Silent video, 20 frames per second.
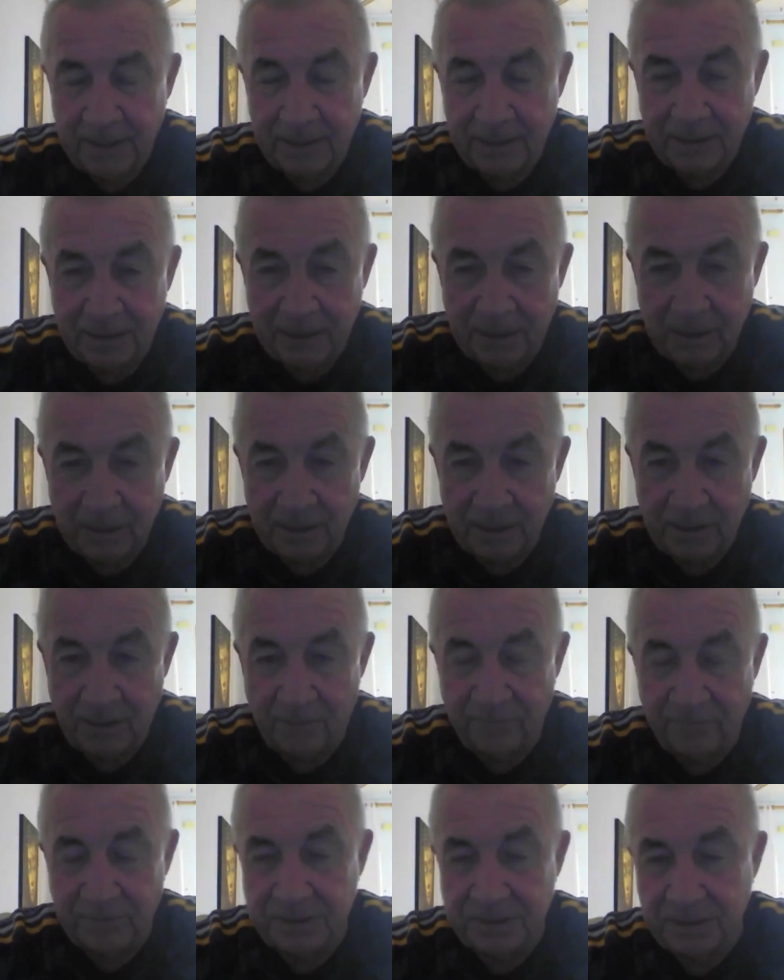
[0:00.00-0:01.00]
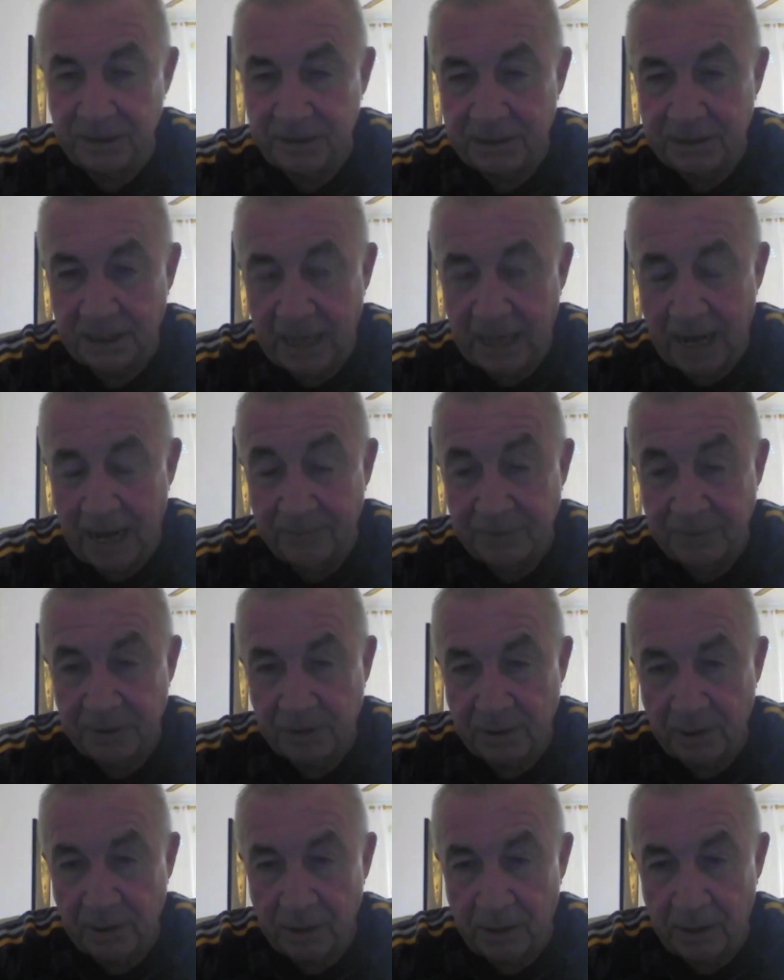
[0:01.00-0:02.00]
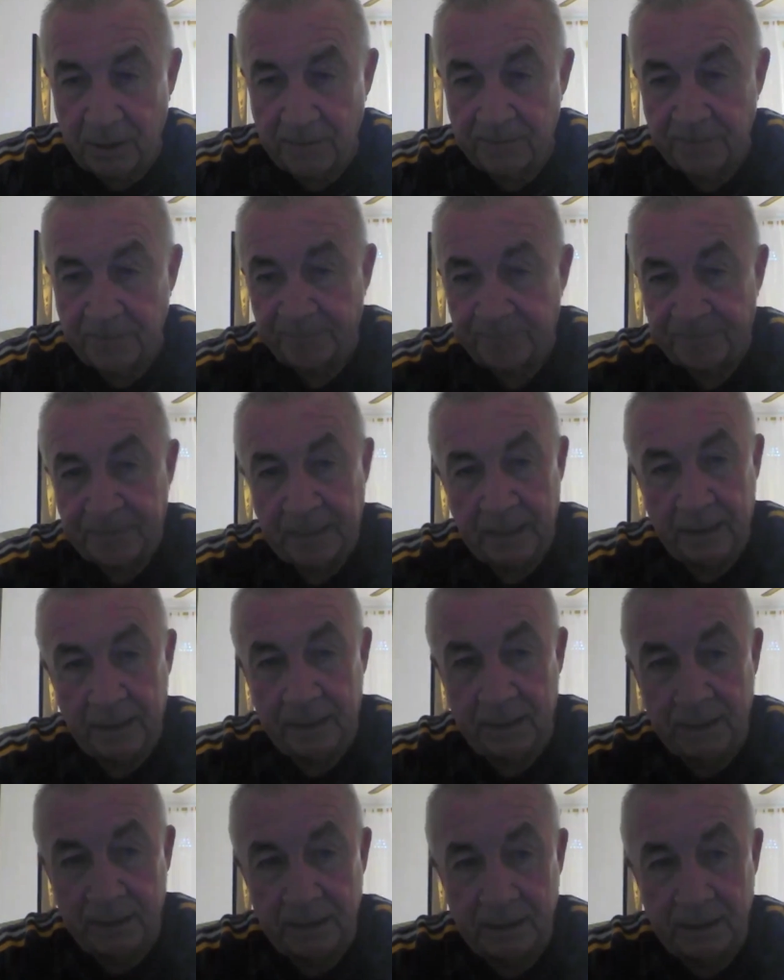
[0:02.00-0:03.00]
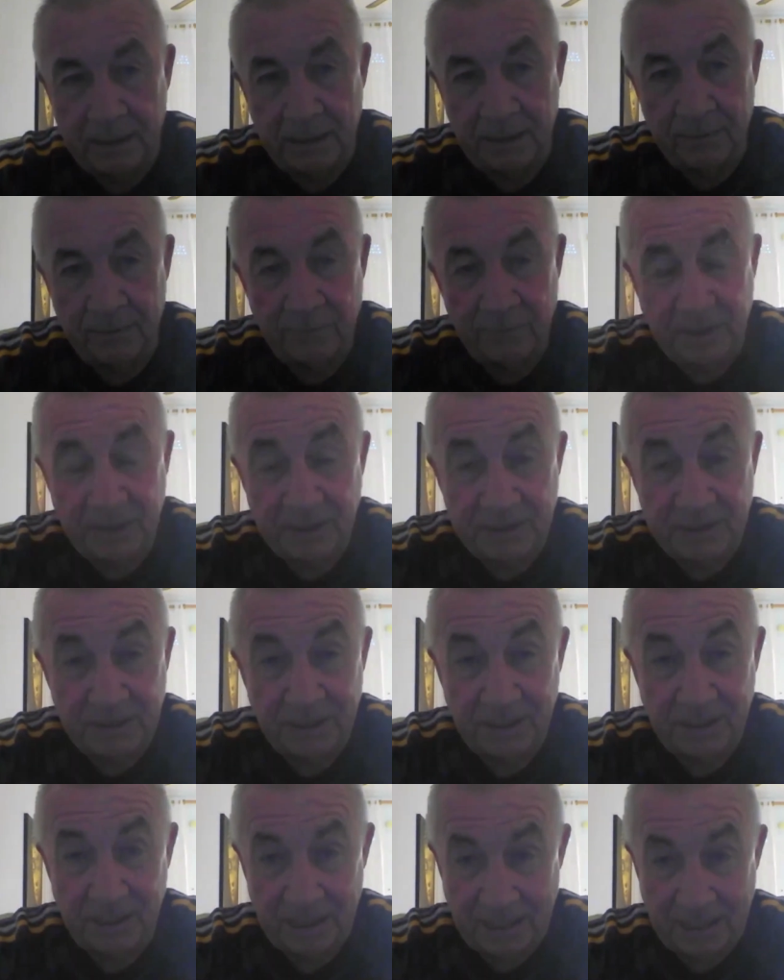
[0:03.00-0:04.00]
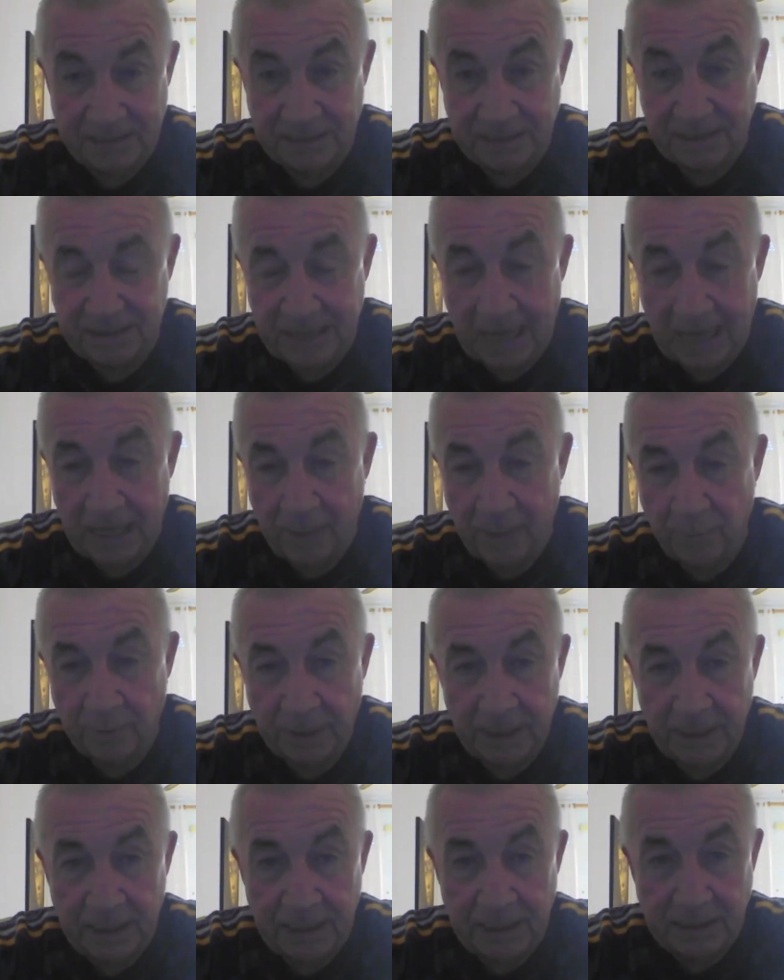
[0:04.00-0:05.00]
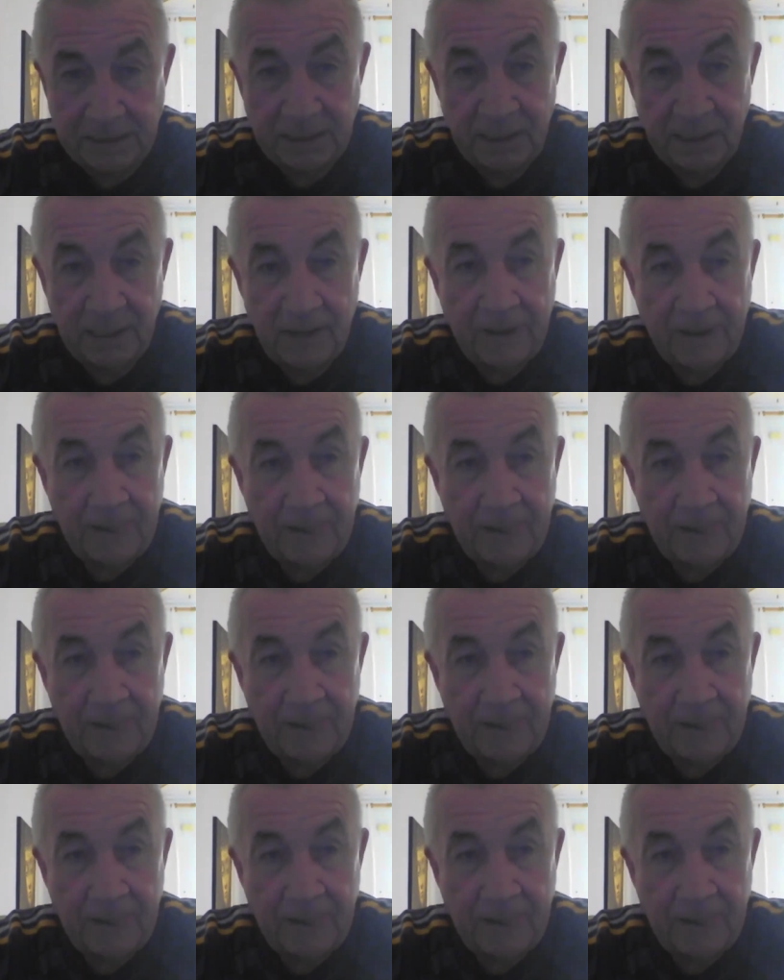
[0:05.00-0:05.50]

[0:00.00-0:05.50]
And obviously, as the games have gone on, we can see that that's exactly what it is.